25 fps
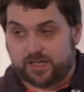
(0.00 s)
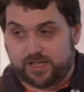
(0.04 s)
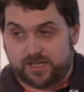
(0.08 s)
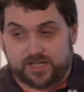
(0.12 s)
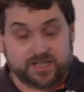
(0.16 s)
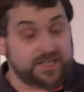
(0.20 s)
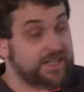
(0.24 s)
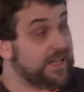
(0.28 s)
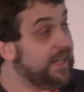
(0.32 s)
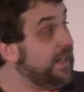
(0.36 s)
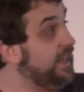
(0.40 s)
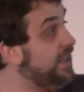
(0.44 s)

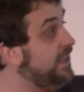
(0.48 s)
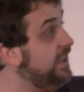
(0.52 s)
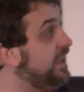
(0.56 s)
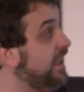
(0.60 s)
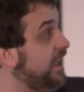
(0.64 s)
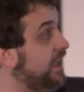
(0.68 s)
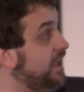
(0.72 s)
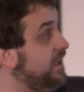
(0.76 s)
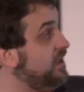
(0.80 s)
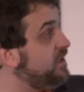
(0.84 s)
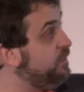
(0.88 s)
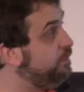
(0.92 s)
In any
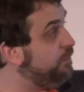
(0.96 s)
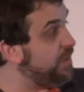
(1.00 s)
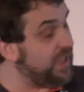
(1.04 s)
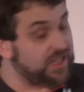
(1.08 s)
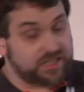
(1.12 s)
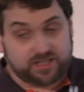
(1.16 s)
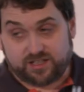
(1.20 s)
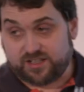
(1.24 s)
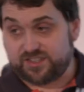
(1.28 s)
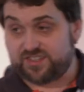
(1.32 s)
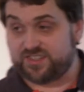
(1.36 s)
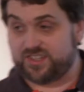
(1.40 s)
case,
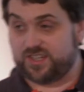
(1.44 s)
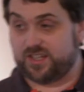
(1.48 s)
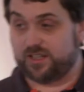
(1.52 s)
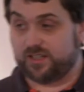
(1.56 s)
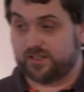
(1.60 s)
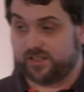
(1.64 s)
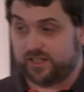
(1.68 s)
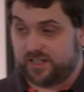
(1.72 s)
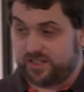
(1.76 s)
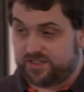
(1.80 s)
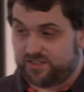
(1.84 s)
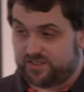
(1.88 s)
being a
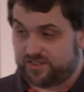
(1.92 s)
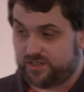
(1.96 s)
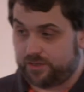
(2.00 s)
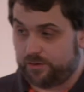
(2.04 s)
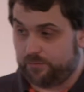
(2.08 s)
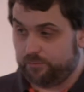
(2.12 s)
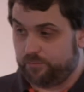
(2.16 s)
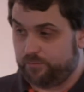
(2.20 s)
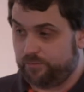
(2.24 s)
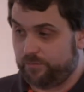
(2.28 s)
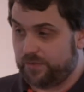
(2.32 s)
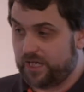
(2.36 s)
CIS
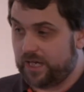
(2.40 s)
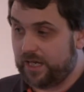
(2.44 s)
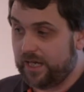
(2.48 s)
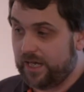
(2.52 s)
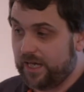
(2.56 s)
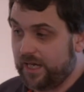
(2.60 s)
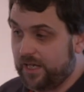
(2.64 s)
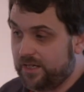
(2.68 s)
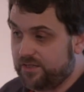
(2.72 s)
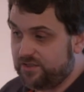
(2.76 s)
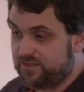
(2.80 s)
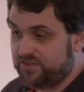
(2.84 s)

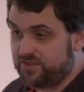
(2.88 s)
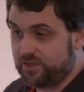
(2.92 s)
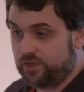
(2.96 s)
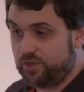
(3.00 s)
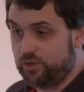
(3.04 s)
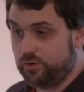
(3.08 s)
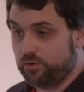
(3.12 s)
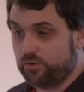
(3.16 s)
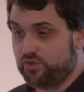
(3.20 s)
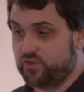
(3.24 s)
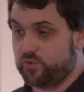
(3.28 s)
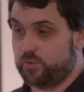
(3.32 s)

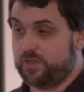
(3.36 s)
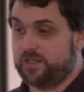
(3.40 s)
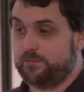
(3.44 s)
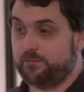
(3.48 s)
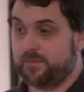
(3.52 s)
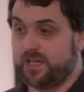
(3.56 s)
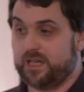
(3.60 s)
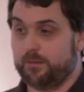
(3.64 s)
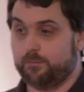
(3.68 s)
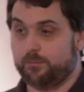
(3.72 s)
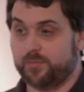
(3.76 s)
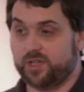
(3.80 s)
Secure Suite
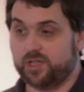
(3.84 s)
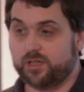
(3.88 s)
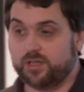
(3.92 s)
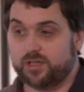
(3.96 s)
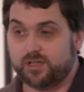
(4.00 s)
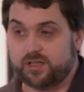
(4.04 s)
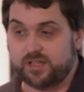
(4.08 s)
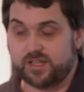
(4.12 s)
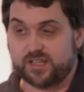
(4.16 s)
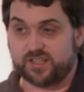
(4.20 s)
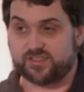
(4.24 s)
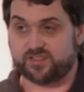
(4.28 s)
member
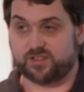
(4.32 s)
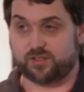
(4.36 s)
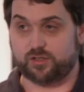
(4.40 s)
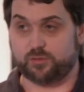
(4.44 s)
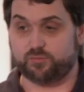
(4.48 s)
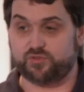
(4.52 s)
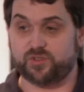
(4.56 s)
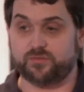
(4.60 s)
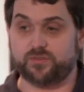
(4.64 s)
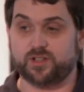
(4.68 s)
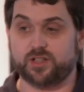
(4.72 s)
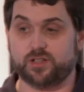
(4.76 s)
is going
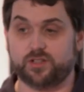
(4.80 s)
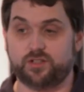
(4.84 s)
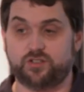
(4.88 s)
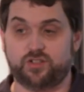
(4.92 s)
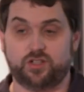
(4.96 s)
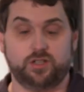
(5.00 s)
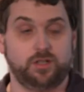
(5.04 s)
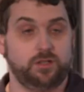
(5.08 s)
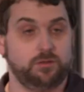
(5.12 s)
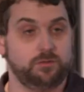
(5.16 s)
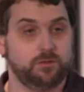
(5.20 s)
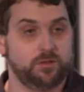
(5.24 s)
to provide
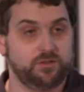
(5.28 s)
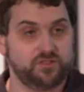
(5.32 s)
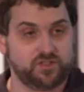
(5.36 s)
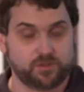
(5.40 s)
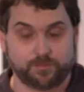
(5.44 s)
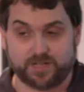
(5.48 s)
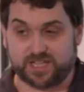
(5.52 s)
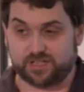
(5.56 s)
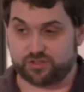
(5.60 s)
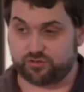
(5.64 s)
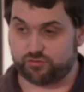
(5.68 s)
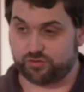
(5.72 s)
you
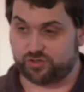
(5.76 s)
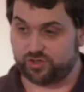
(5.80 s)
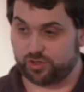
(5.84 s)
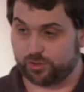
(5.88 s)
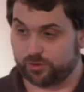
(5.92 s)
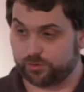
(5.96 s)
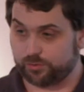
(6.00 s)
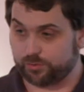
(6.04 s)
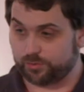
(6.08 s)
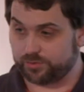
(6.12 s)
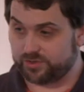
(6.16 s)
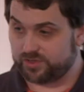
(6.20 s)
some extra
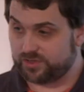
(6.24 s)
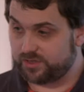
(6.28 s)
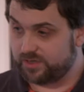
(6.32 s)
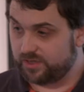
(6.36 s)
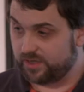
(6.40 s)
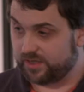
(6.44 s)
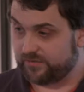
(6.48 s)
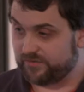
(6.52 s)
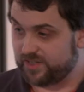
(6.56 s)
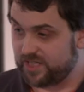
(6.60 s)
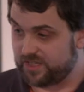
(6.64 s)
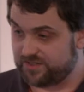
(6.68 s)
tools,
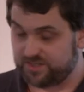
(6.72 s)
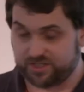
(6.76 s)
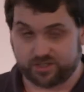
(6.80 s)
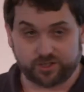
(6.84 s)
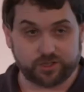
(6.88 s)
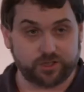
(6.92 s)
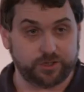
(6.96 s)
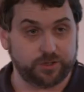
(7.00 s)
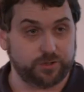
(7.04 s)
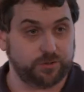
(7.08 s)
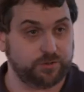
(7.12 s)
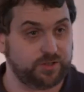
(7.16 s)
and these
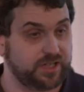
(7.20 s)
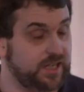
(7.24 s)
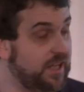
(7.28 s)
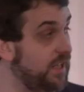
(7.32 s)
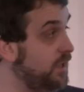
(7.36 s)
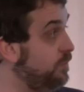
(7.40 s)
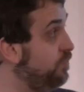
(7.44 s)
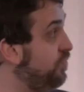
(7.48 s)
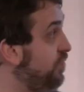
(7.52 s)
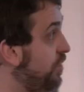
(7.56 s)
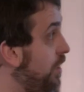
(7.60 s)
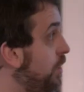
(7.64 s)
include
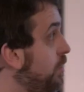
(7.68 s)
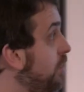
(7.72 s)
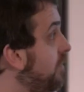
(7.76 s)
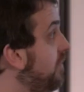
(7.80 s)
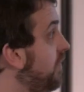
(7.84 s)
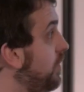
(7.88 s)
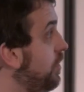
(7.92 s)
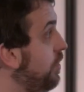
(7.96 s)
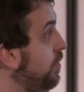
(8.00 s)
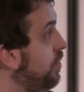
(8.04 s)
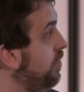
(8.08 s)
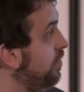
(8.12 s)
a pro
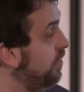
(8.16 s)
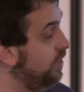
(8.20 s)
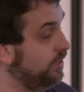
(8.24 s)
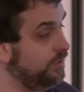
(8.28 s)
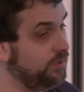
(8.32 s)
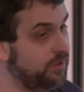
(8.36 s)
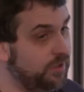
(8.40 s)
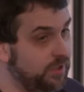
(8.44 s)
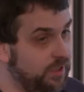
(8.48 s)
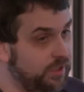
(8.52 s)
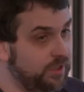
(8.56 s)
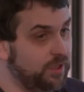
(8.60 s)

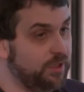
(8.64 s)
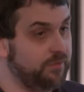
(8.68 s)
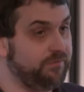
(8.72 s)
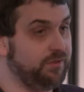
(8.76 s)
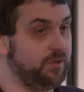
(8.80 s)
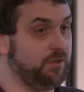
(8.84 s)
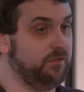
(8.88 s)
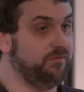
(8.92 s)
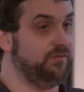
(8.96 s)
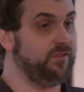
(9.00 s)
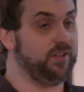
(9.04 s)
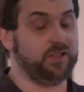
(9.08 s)
version of the
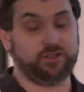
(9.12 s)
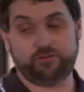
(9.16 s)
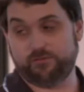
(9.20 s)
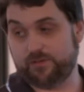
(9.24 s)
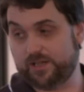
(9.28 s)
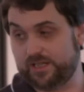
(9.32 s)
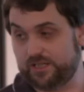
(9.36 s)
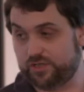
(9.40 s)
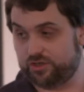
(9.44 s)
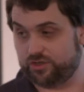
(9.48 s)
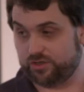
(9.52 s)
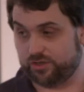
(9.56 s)

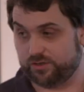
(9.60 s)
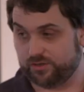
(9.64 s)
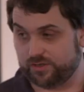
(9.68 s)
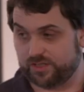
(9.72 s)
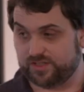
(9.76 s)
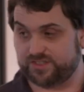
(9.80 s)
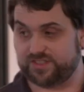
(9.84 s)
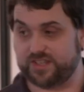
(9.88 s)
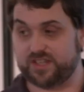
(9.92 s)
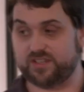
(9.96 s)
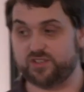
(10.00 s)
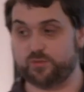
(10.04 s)
configuration
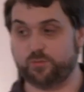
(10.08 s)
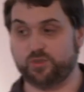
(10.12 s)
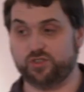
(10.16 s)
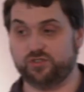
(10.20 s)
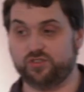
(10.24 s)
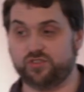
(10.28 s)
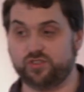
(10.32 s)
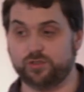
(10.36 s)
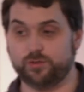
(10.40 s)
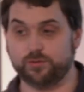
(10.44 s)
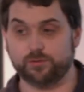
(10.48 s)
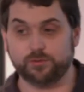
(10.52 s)

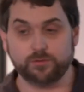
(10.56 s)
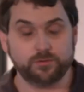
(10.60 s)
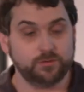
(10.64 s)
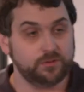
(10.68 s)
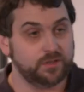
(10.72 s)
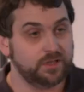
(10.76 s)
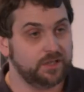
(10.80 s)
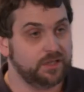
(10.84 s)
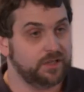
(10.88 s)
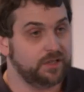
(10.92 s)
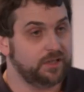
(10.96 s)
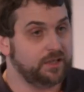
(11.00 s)
assessment tool.
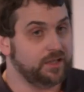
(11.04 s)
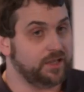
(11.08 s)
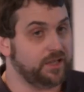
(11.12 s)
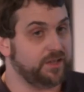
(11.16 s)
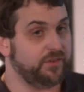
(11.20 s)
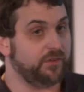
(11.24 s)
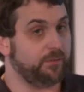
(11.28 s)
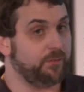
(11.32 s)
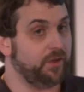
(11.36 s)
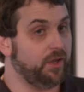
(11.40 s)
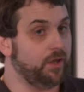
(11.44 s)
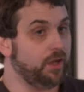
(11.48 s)

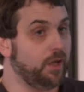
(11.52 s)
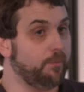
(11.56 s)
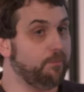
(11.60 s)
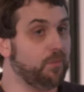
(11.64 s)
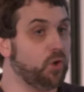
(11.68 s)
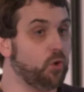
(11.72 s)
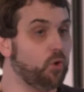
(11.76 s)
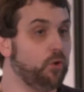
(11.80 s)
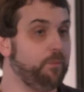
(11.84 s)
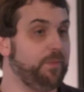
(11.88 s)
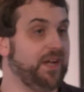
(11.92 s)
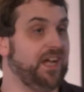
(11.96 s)
That's a
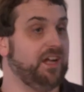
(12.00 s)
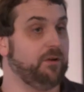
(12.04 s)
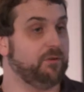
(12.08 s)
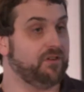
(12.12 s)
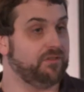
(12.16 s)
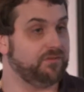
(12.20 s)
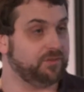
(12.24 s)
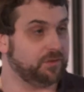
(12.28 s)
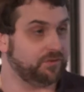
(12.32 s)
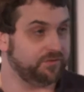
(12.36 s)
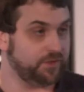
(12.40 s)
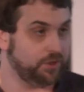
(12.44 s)
more
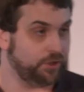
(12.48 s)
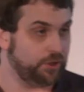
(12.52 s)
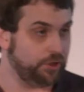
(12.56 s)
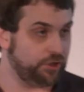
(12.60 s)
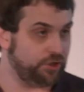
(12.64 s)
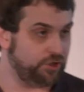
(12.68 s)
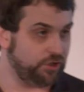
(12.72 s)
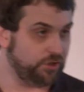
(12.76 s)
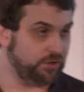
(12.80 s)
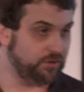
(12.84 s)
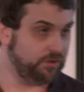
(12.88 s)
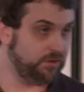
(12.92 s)
powerful
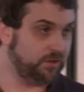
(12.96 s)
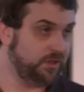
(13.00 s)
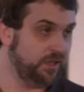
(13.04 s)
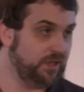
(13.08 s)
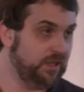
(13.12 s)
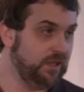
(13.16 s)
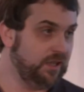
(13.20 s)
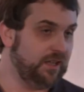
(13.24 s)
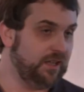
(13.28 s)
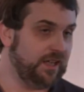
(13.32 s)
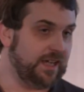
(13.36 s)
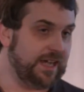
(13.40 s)
version,
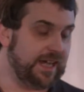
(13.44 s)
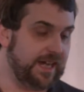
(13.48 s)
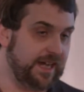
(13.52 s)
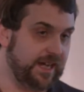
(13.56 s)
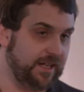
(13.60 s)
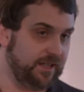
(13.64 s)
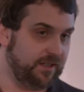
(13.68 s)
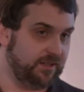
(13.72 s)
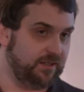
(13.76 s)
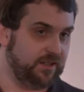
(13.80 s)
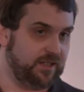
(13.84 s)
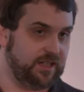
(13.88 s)

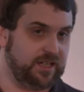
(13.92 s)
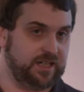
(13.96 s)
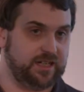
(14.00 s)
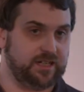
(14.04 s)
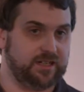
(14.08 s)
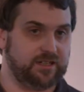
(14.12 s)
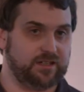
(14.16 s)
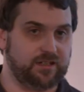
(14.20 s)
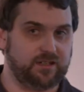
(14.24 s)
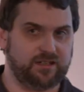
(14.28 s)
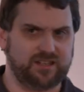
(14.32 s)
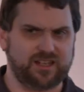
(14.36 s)
and
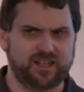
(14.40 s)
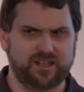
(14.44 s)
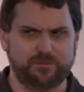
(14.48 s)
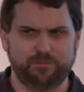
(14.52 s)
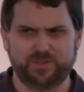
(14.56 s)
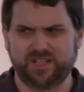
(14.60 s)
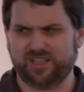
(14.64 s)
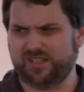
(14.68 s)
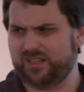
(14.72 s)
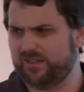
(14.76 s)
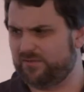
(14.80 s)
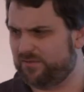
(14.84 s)
it, I
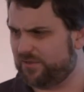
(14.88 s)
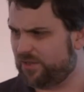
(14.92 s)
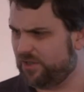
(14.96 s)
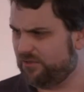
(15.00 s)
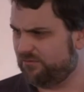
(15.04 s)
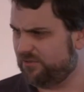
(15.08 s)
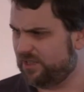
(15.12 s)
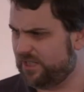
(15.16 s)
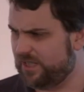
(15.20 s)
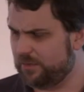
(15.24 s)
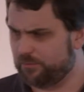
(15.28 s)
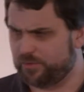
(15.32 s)
believe,
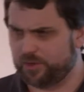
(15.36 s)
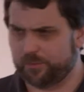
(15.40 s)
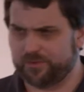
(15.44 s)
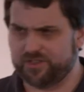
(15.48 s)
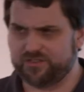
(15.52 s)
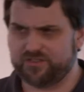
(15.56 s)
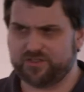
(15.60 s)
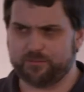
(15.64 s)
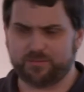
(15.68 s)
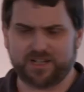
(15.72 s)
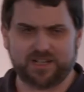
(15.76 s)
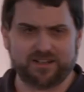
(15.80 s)
currently
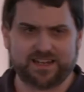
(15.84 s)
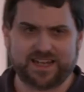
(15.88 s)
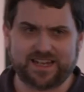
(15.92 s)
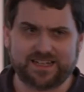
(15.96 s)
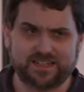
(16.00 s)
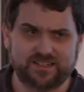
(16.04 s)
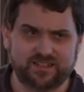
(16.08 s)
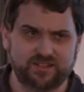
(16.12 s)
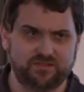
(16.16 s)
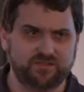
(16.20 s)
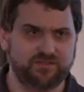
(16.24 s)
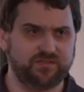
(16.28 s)
implements about
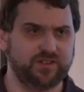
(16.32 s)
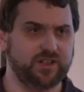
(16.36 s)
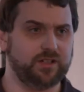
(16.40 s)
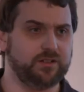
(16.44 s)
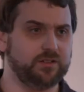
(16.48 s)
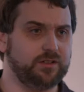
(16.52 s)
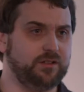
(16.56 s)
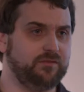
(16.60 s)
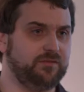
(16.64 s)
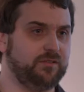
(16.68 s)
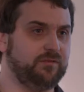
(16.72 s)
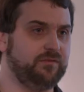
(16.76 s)

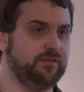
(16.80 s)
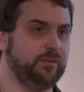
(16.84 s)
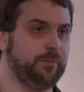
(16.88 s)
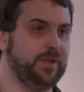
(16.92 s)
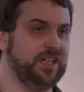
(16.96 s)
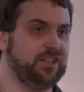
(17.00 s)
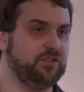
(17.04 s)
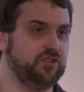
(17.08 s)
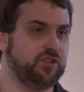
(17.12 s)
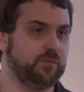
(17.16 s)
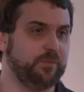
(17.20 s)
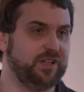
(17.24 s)
85 of the
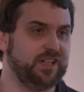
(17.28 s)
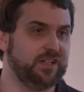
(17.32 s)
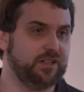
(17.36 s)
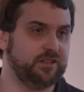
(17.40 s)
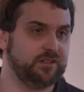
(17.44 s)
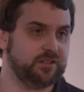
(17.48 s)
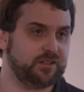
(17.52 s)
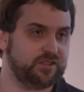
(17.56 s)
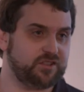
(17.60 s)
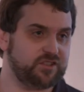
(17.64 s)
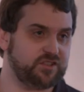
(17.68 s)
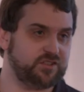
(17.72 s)

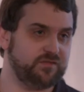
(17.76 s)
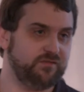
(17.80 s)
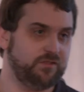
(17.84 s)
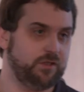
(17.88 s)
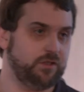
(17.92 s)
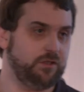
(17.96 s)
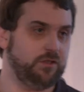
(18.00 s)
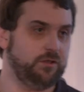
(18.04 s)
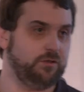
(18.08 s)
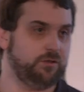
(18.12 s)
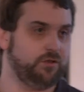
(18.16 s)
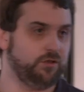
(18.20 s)
benchmarks
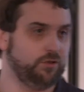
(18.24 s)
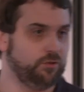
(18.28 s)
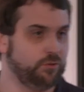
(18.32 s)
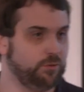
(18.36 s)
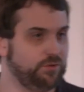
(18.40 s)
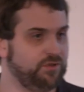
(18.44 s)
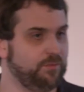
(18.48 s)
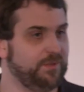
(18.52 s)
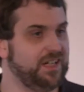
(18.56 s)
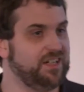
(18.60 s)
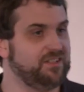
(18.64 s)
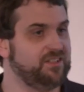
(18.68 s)
that you can
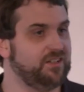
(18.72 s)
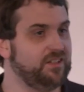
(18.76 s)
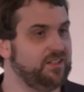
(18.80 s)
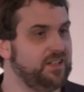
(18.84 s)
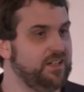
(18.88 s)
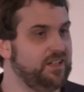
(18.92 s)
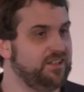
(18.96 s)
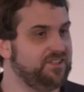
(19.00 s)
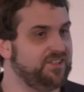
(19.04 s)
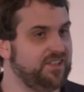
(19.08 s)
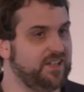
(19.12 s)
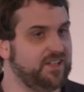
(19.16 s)

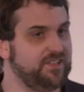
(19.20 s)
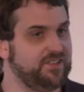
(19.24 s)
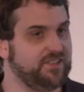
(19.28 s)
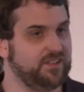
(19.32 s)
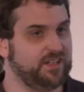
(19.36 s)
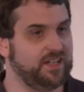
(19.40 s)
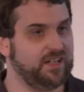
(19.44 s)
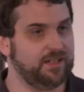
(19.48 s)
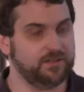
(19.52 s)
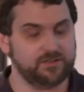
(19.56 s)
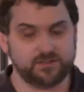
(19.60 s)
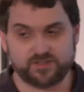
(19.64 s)
automatically assess
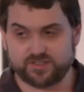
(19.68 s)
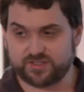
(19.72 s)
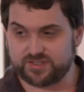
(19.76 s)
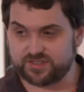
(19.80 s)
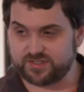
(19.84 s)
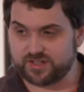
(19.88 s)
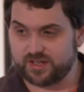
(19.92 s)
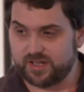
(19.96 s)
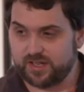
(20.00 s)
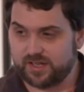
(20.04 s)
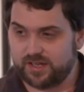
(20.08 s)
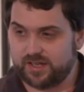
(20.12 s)
against.